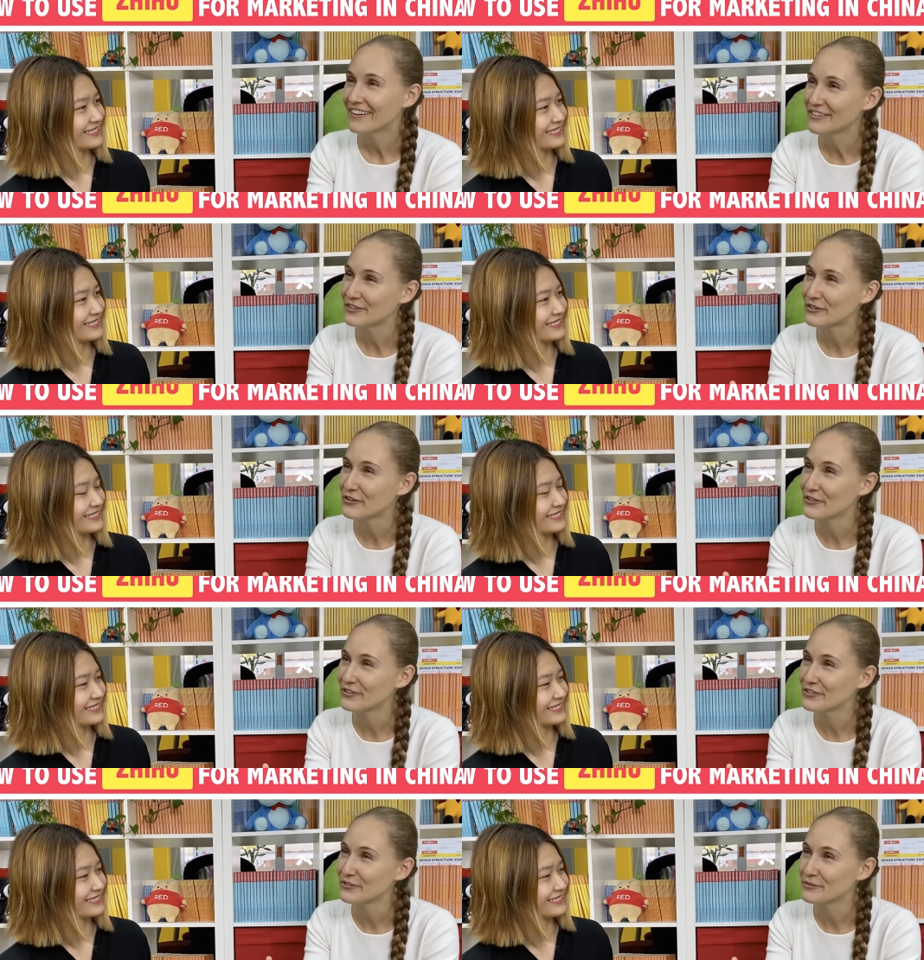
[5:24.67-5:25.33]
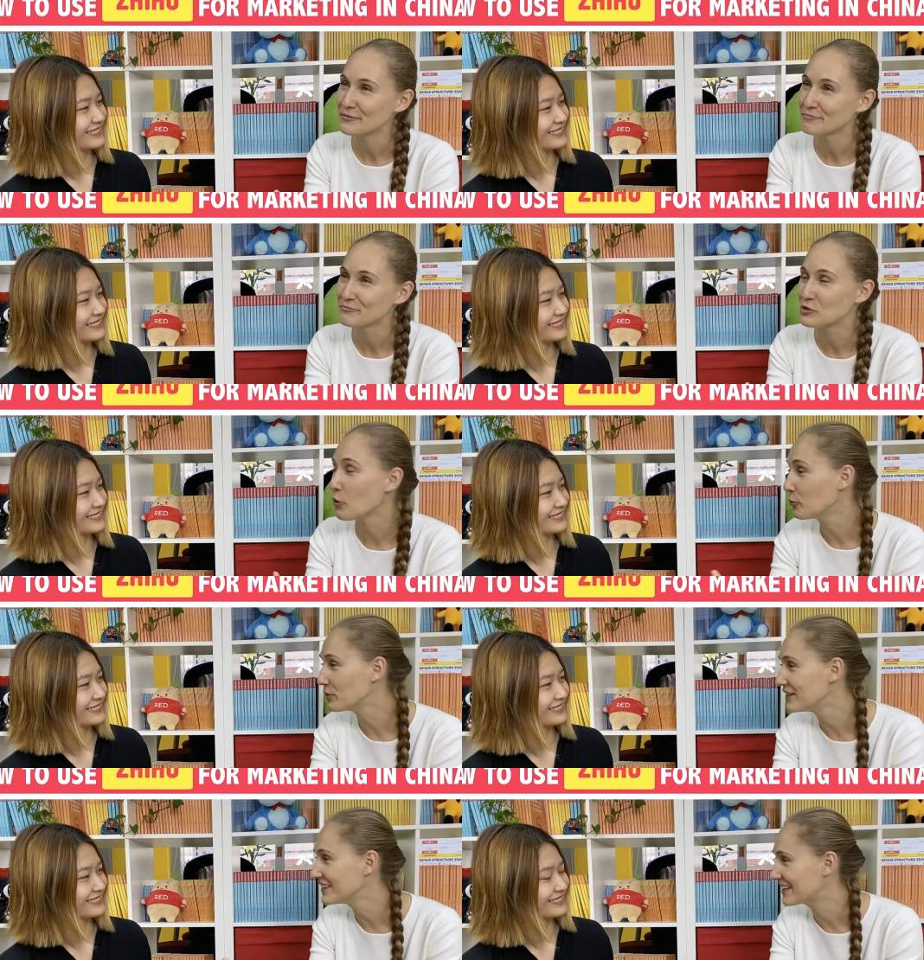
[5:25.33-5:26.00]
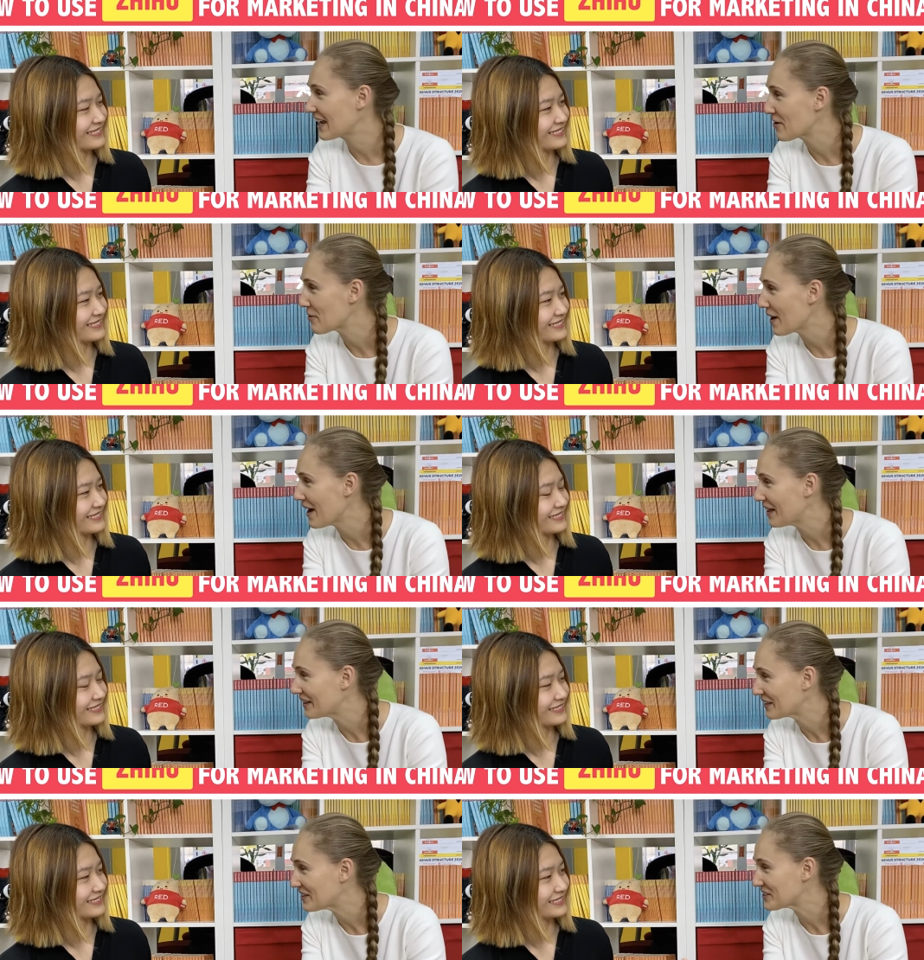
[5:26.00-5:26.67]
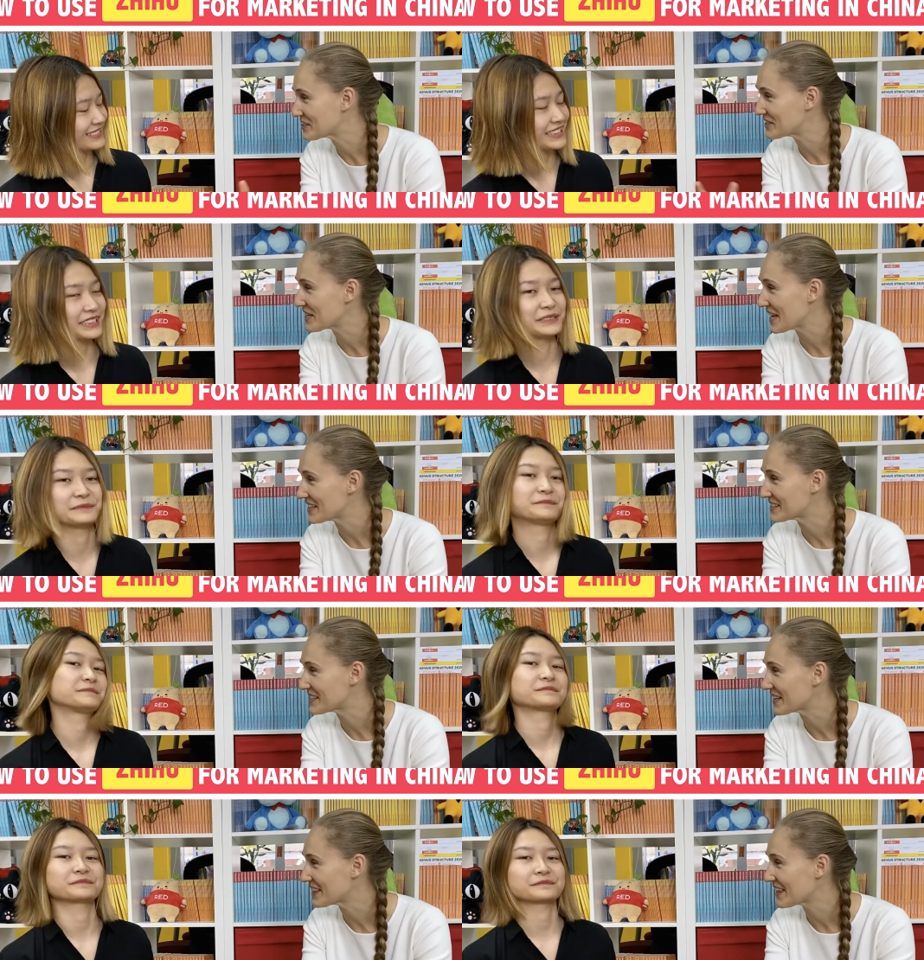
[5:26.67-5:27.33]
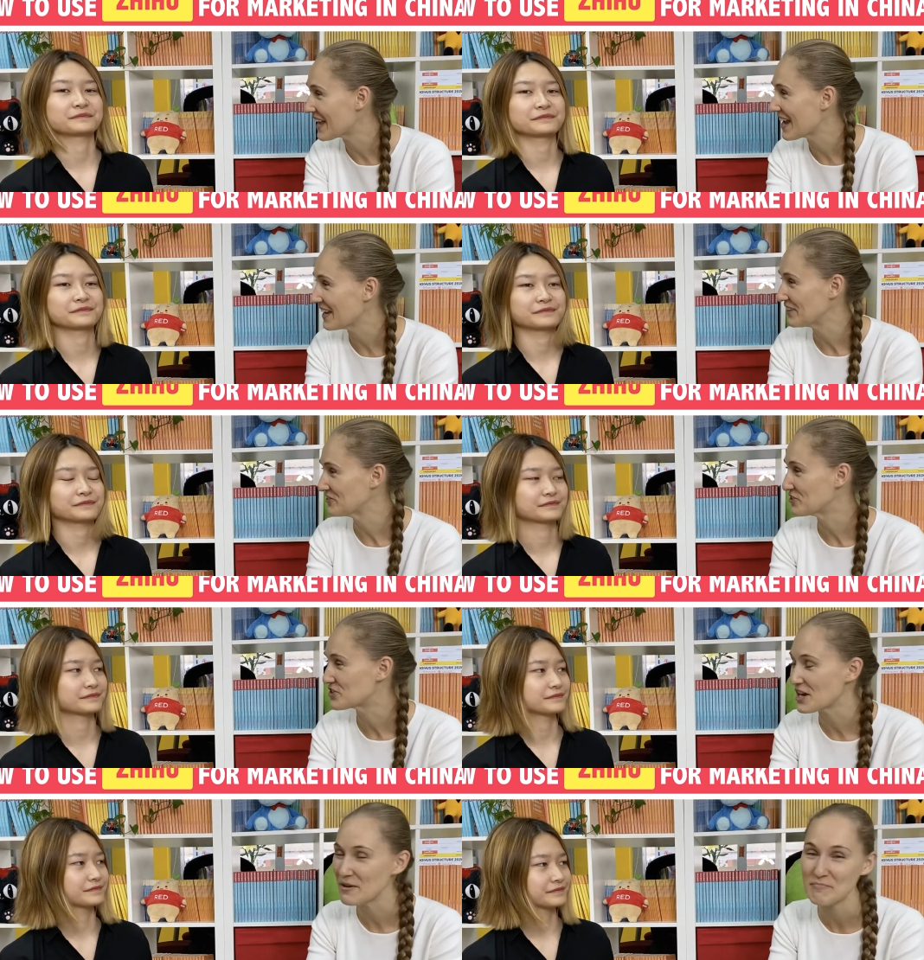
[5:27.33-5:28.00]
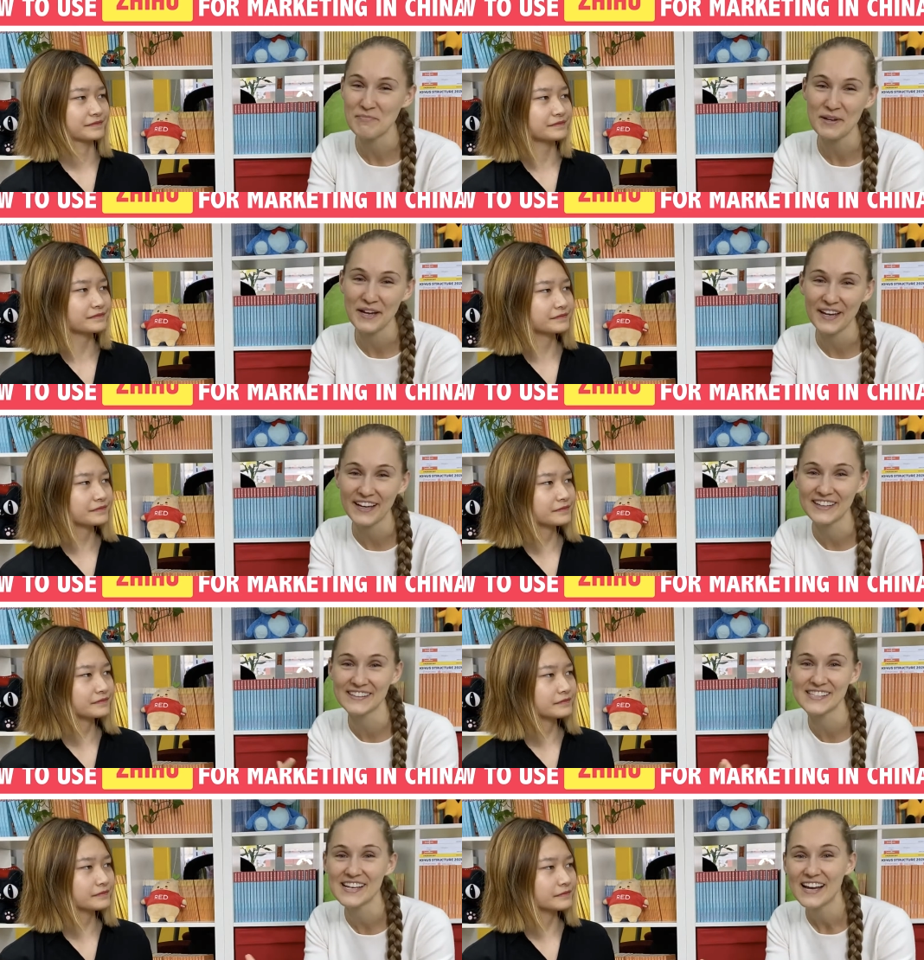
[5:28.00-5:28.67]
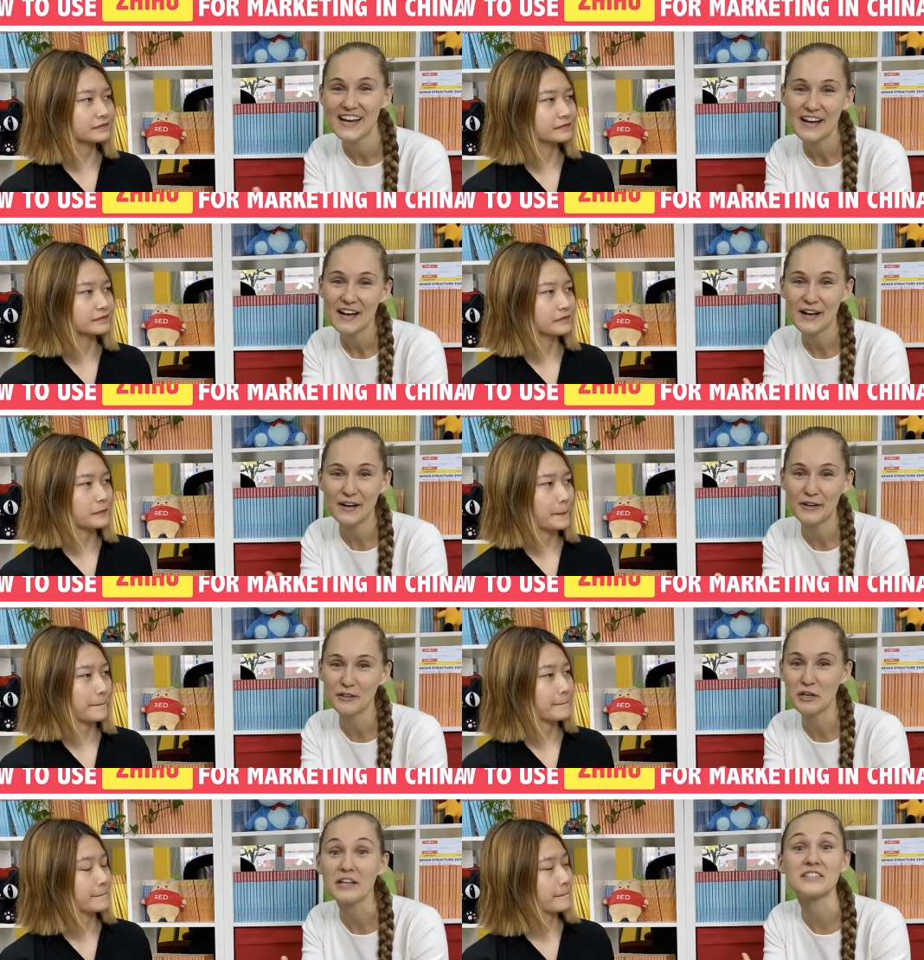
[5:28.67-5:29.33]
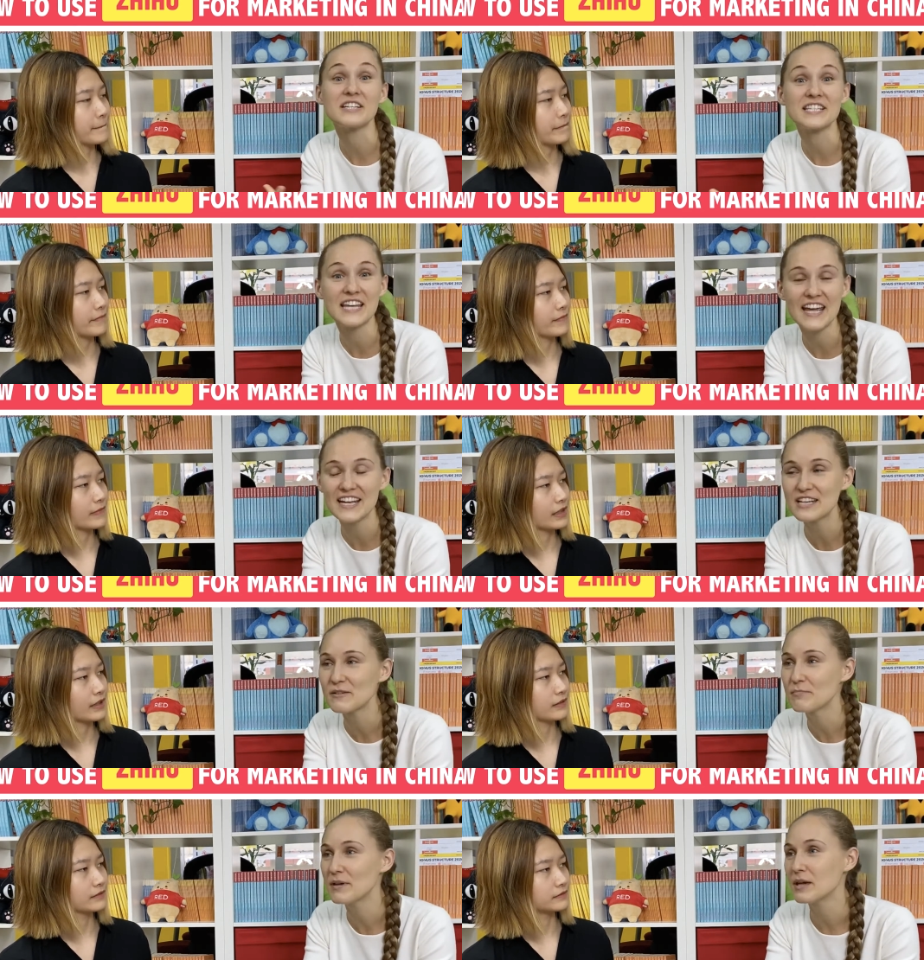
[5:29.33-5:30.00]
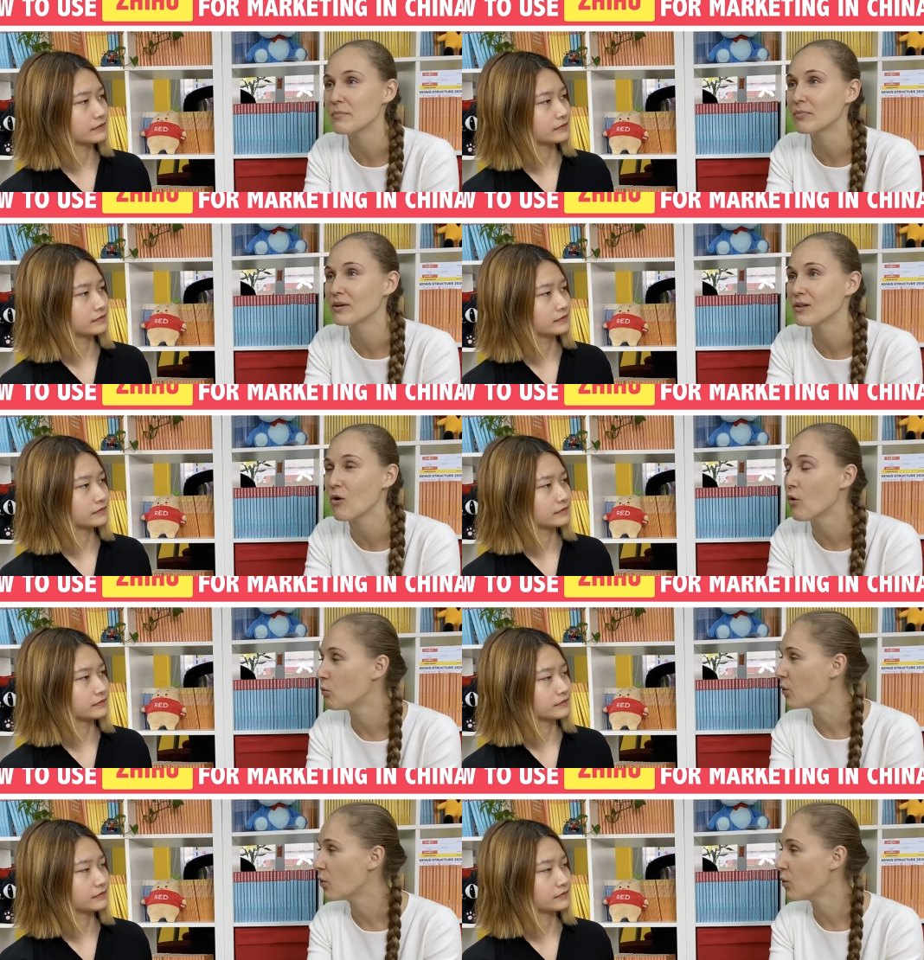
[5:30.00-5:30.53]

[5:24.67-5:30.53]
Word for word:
Speaker 1: you know, Douyin KOL, he's yeah. dancing there and jumping and uh, entertaining people, or